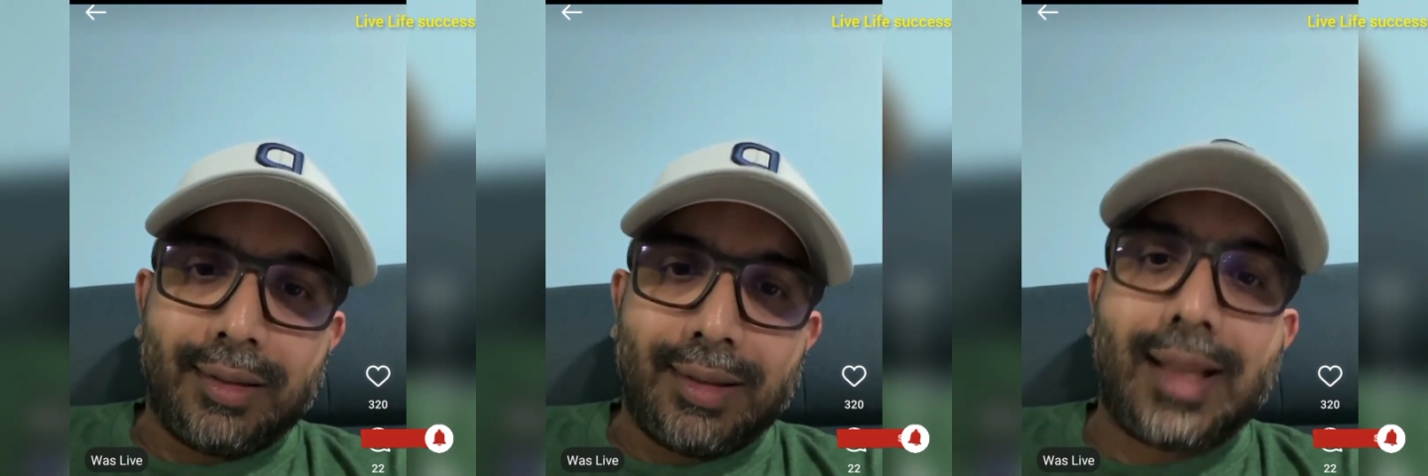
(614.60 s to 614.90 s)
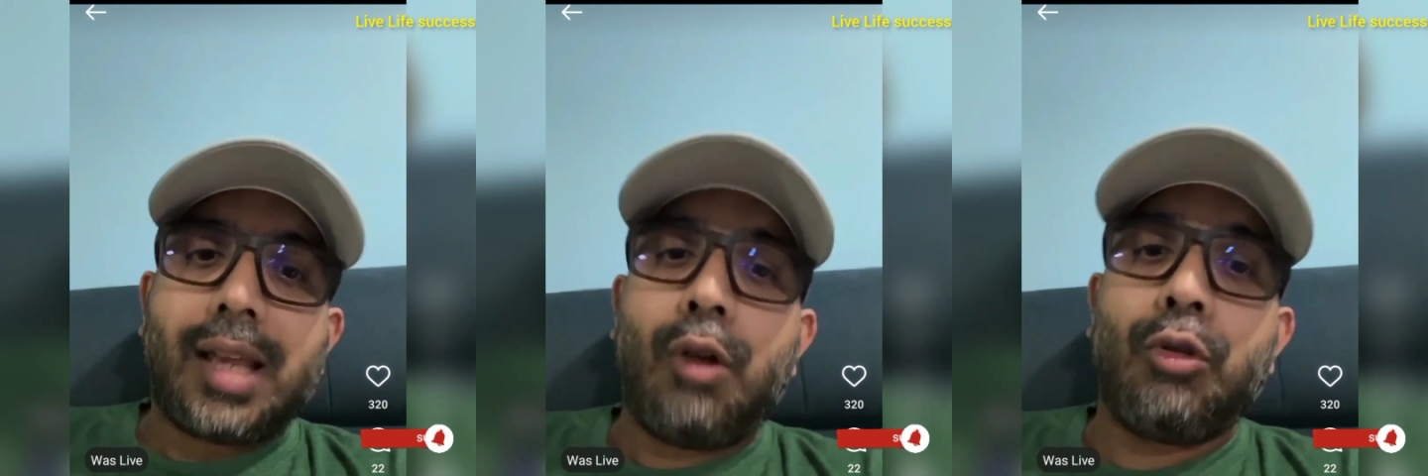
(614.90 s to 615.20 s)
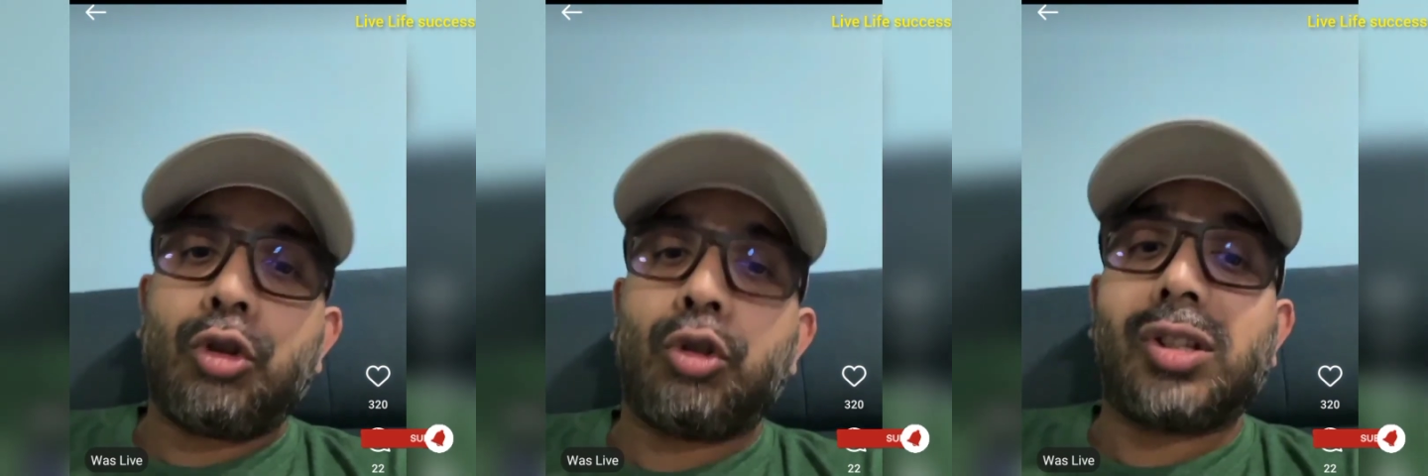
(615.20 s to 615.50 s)
That's how
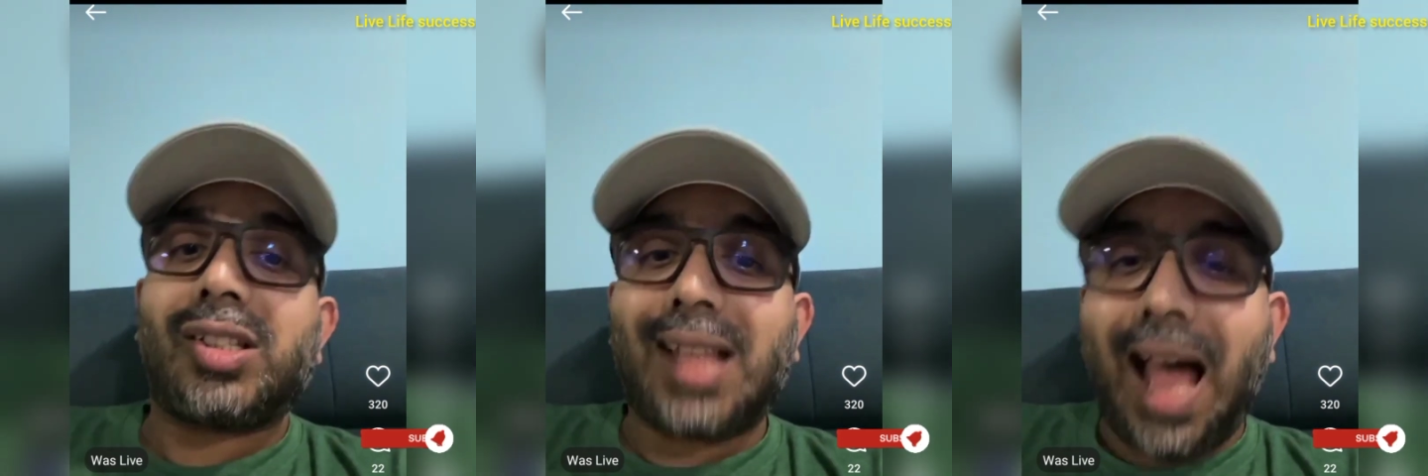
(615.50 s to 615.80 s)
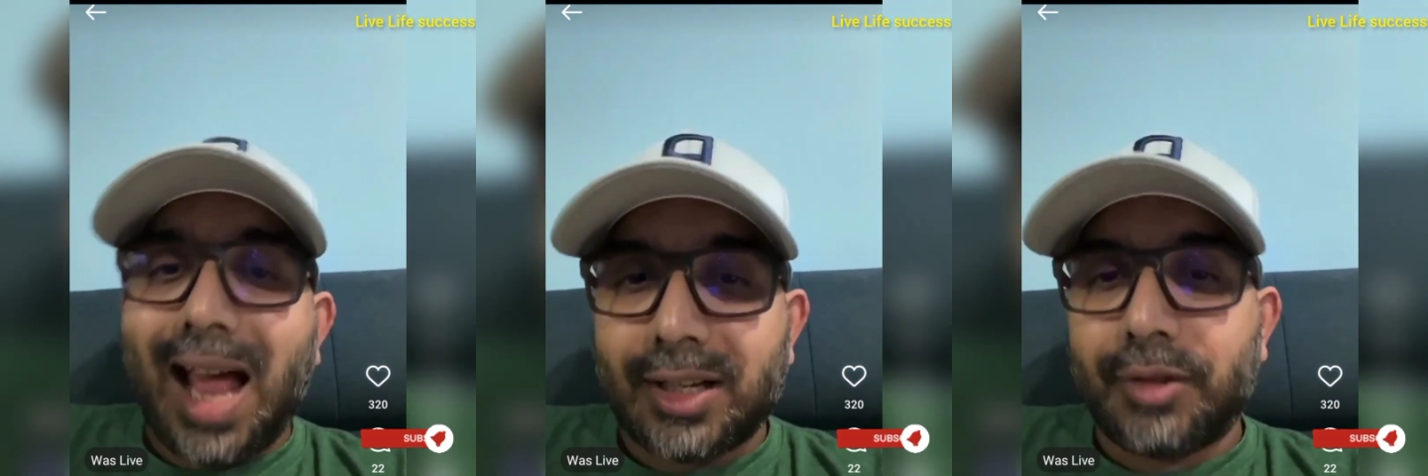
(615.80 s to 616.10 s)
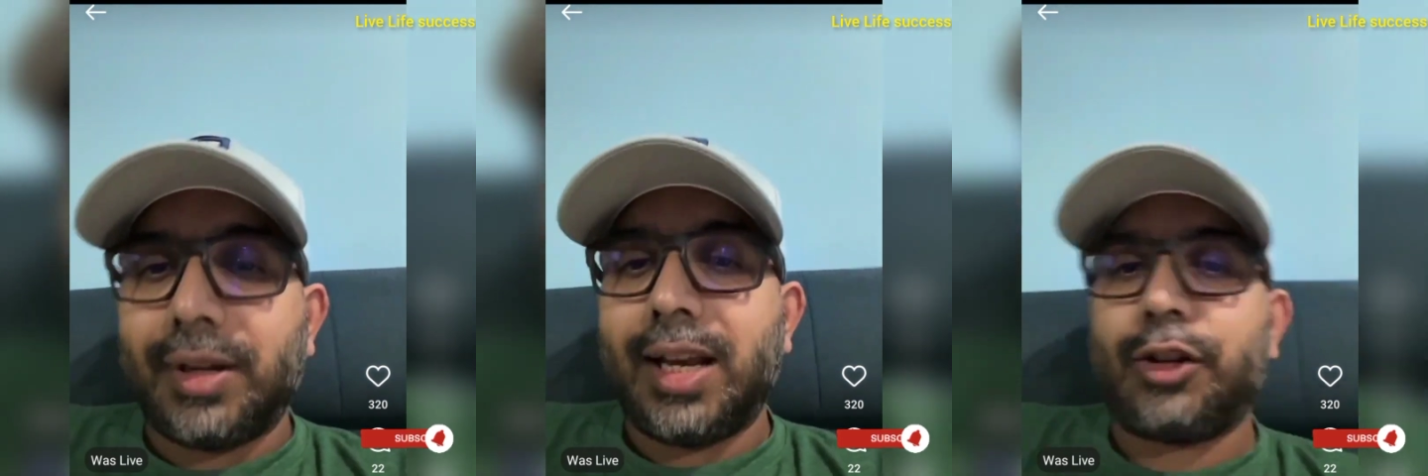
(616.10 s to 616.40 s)
you should start
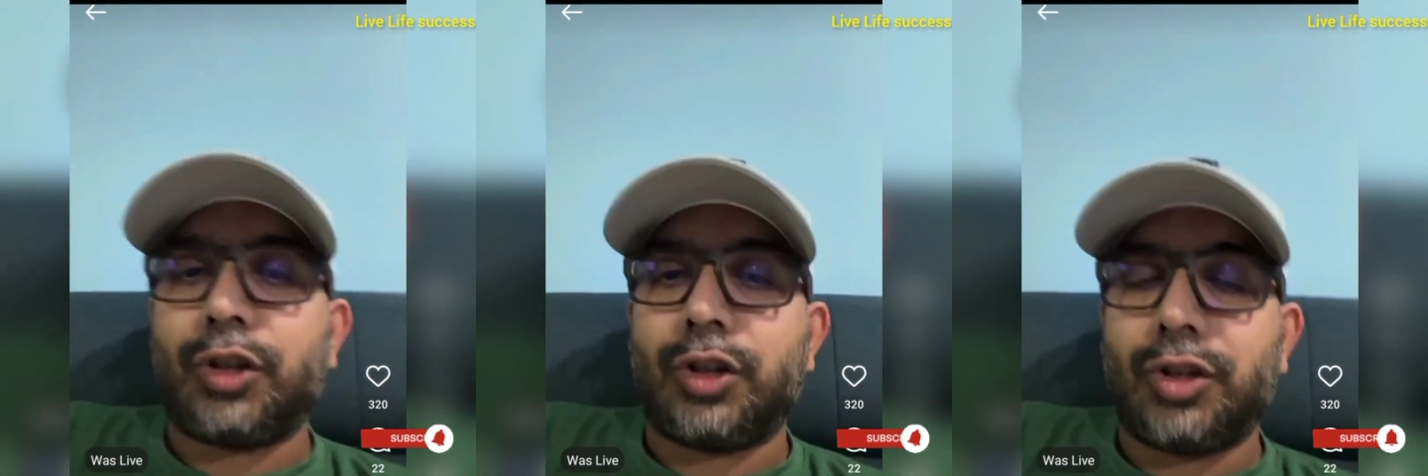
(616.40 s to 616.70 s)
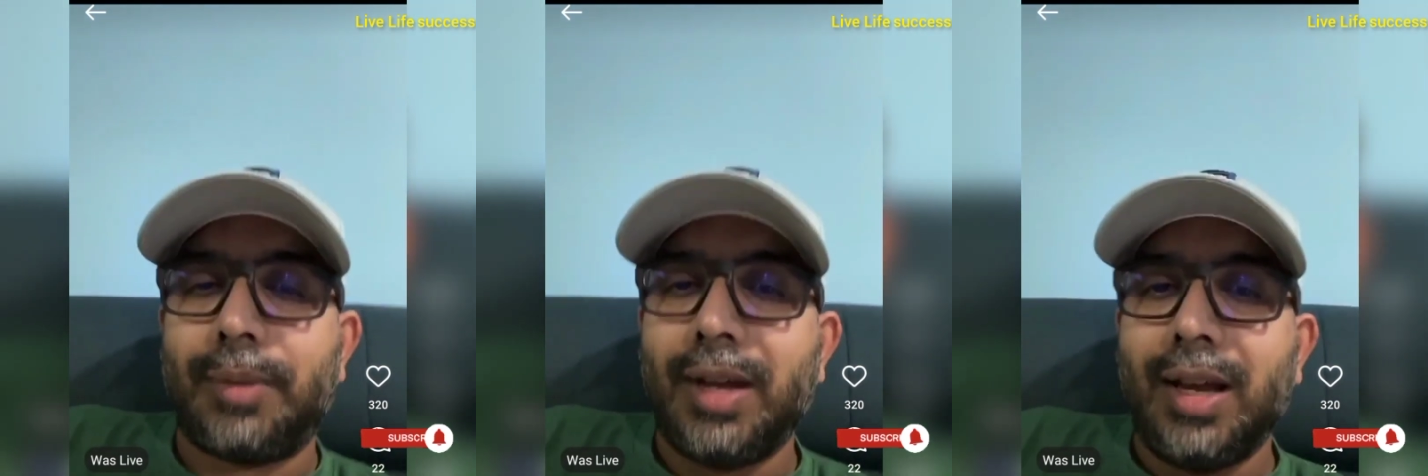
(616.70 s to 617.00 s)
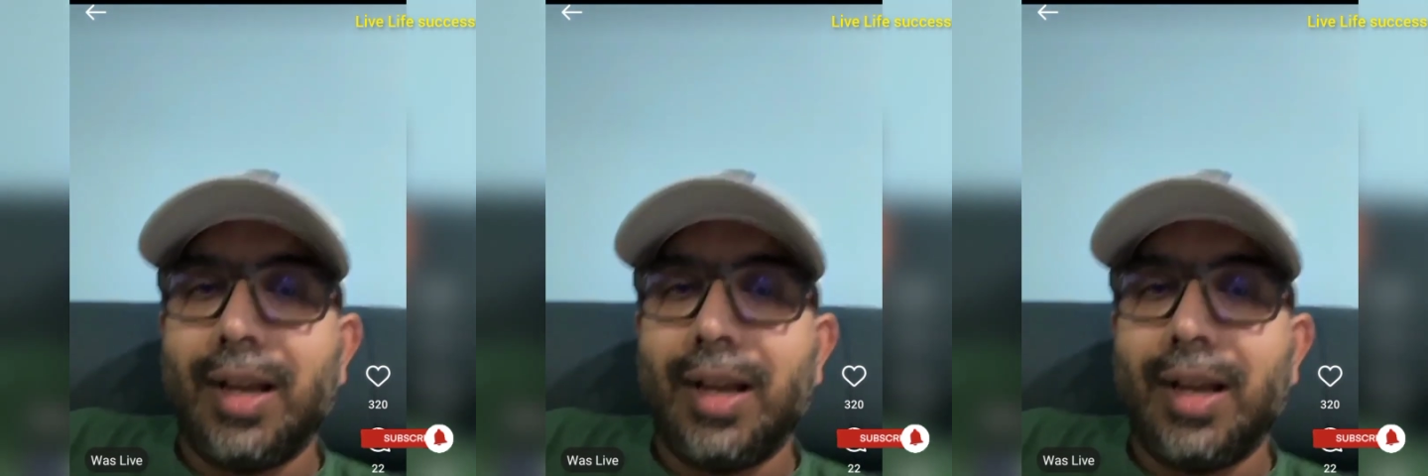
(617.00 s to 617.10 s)
a relationship.